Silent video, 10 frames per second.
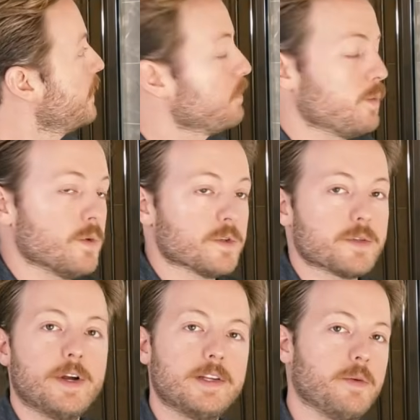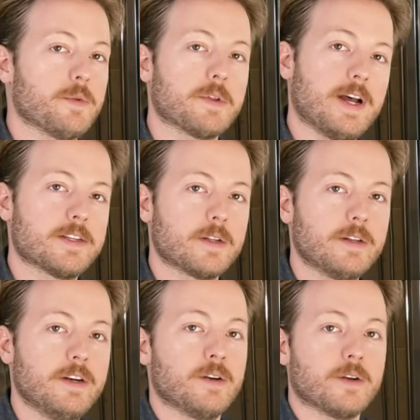then we'll spray it down with glass
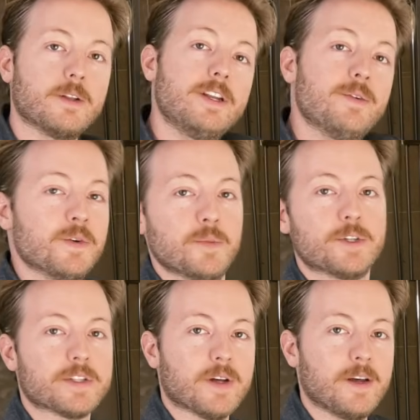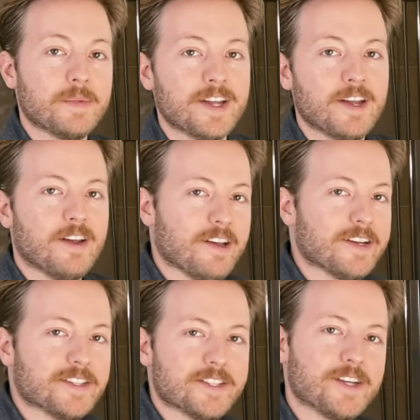cleaner, clean it one more time,
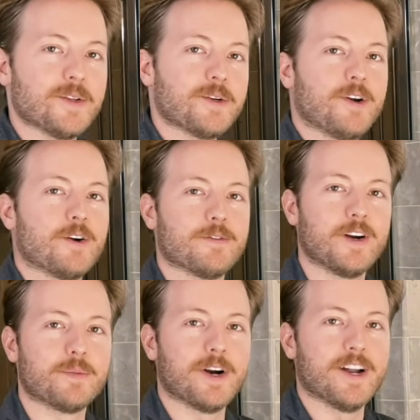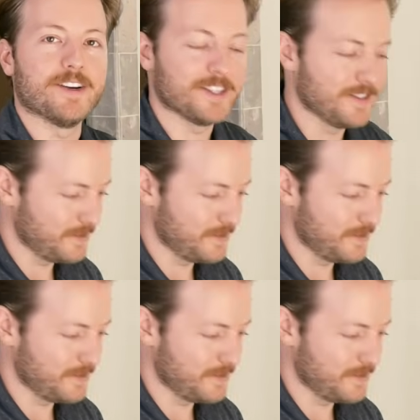and take a look at our final product.